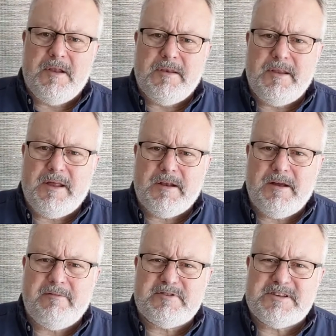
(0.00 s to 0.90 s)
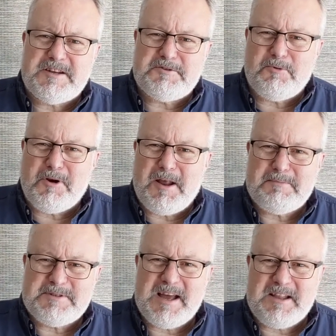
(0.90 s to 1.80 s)
Not a conversation where
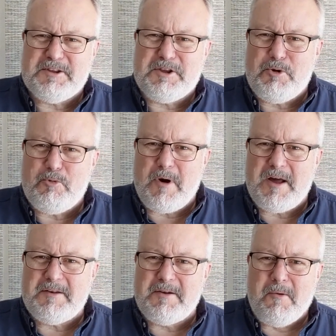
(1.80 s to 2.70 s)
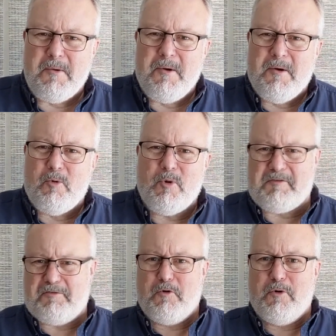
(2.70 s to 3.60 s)
I'm telling you what
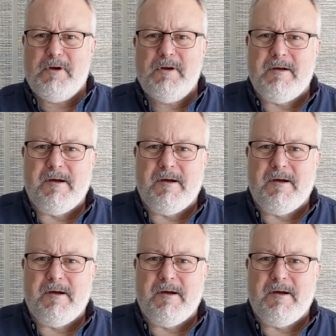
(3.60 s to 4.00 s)
for.